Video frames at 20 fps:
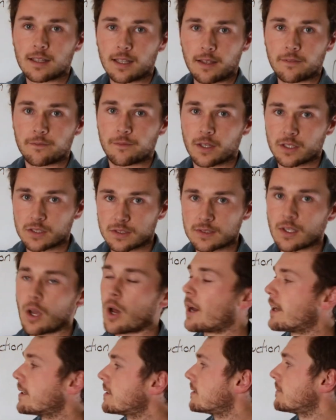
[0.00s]
leaf
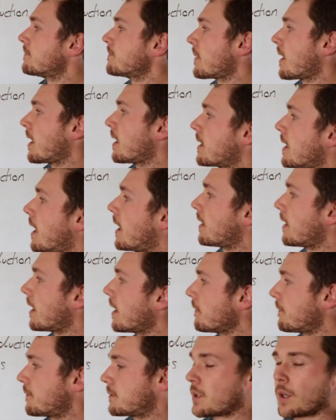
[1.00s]
size. Now,
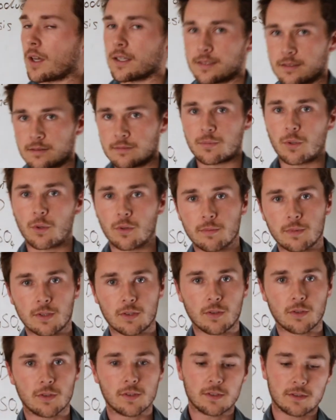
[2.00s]
leaf size is important
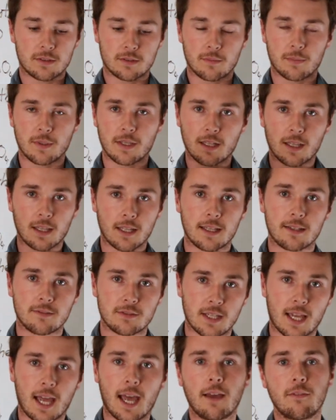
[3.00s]
because the bigger
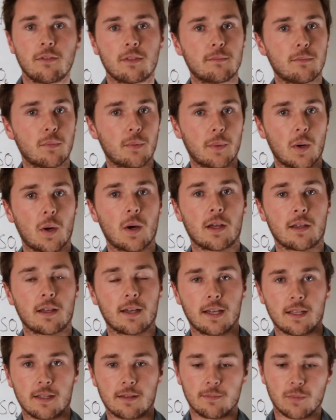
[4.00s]
leaves you have and
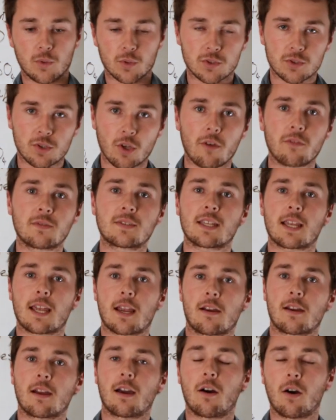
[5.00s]
the more surface
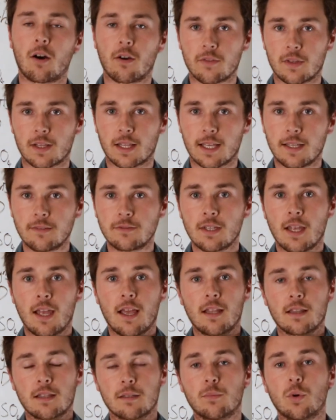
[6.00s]
area of your leaves,
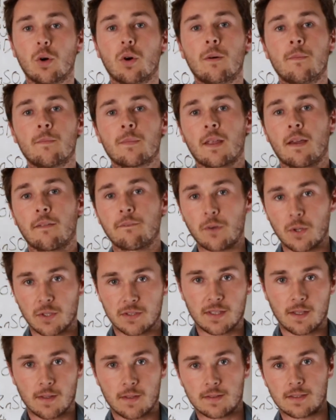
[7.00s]
the more
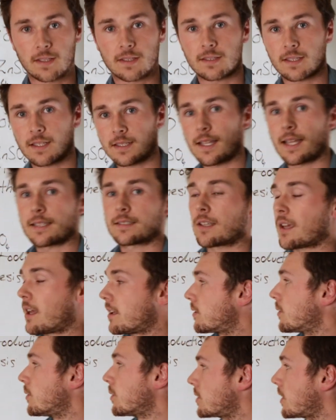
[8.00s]
photosynthesis that's
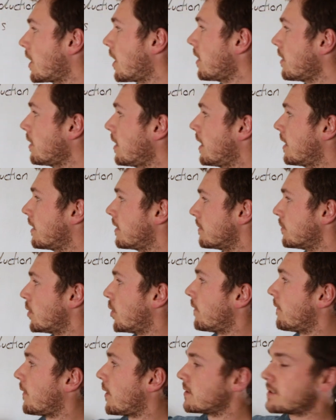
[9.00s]
going to occur, the
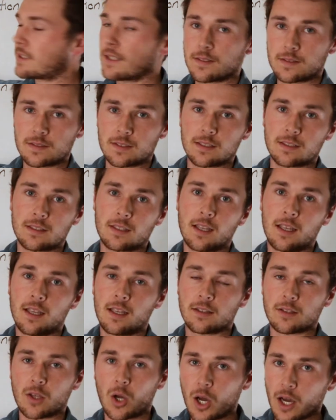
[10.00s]
more photosynthesis,
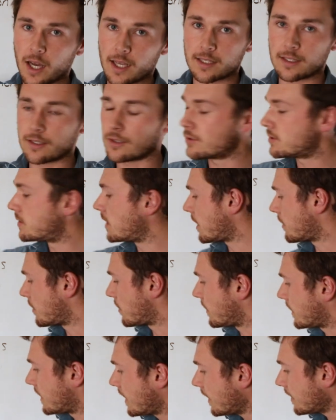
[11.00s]
the higher yields, and
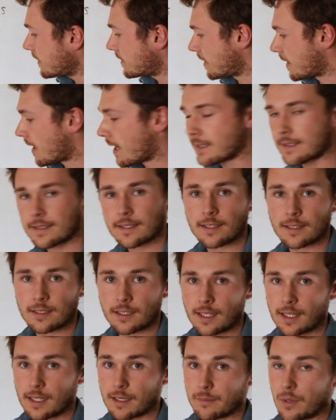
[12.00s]
we'll be getting to that
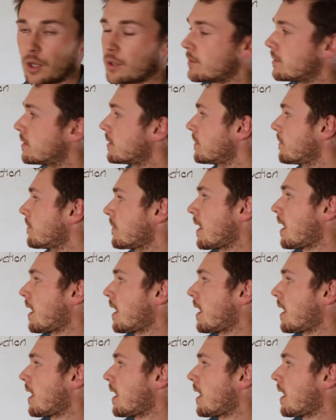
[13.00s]
in a moment.